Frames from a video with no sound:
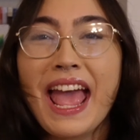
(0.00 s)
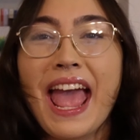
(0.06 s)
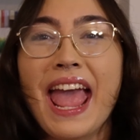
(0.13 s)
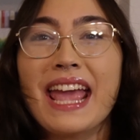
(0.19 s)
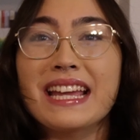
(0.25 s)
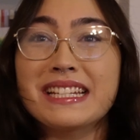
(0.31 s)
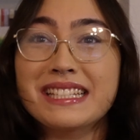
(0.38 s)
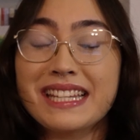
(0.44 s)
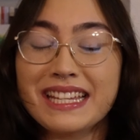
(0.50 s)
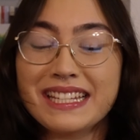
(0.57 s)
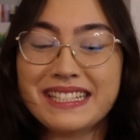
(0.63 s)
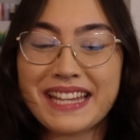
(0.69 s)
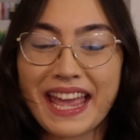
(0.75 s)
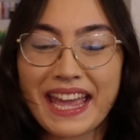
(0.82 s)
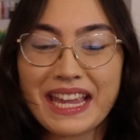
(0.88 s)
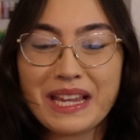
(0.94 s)
and
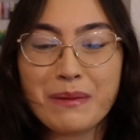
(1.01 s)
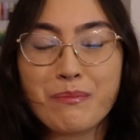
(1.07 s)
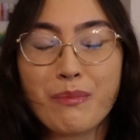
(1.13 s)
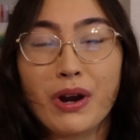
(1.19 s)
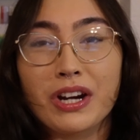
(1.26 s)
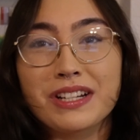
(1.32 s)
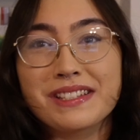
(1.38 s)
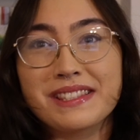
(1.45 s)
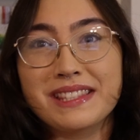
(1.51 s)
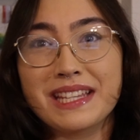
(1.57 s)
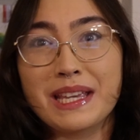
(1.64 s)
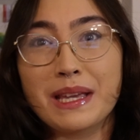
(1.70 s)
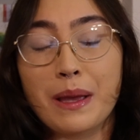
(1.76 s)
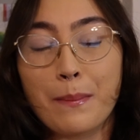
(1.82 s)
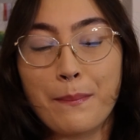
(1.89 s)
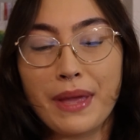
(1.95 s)
today marks
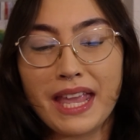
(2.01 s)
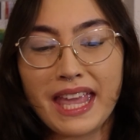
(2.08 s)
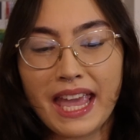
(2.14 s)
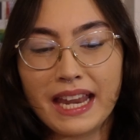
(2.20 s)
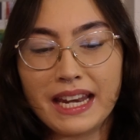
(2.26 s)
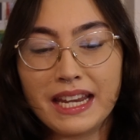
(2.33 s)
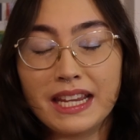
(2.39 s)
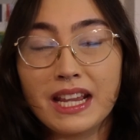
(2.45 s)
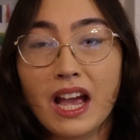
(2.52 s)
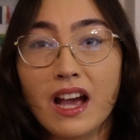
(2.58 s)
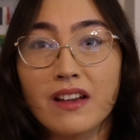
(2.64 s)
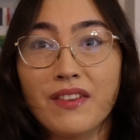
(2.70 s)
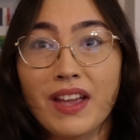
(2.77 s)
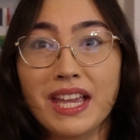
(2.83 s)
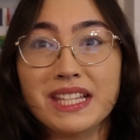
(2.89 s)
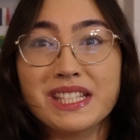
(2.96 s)
the beginning of
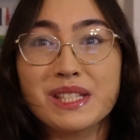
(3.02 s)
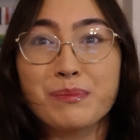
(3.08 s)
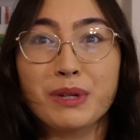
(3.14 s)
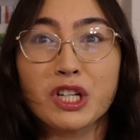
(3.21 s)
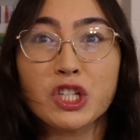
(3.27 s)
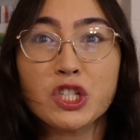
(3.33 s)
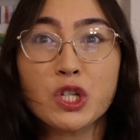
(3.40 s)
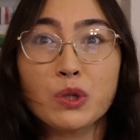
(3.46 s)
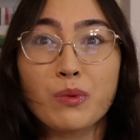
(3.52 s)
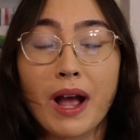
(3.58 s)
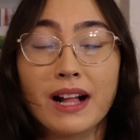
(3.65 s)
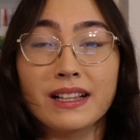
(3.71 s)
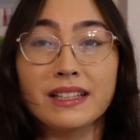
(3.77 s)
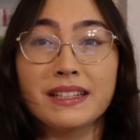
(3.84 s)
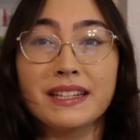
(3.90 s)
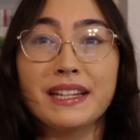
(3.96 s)
a
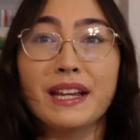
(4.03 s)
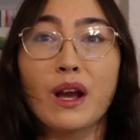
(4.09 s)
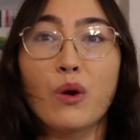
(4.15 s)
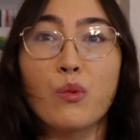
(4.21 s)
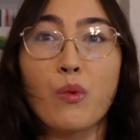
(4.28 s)
Spirituality